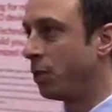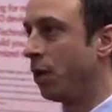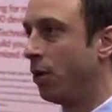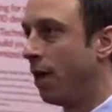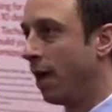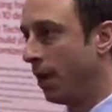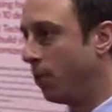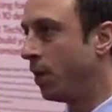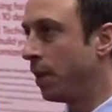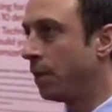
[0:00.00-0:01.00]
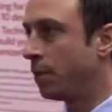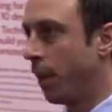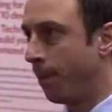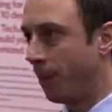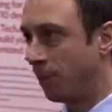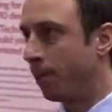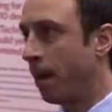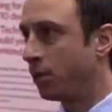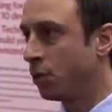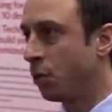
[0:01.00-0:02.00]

So it really is a peace of mind